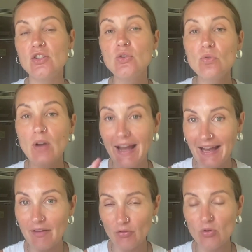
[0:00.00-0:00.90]
You
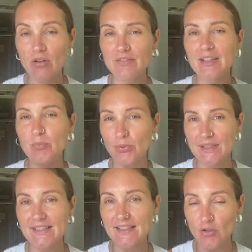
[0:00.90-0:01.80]
have all of that
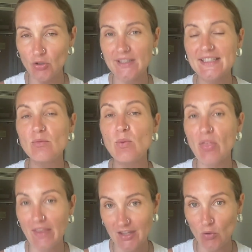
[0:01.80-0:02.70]
present already
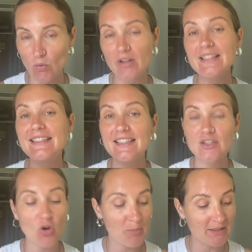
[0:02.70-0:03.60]
within you, only it is
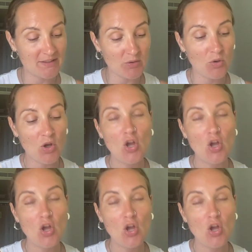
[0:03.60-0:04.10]
dormant. So